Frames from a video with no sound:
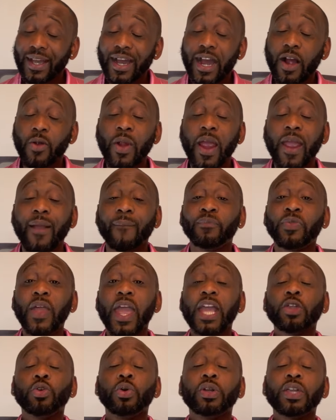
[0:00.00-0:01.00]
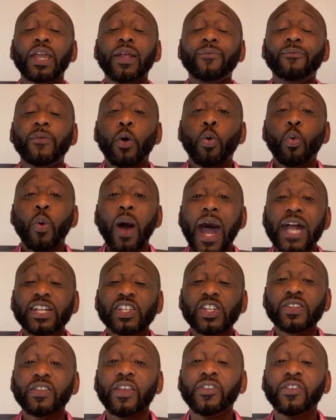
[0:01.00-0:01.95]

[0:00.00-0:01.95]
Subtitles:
All right. Thank you again for watching.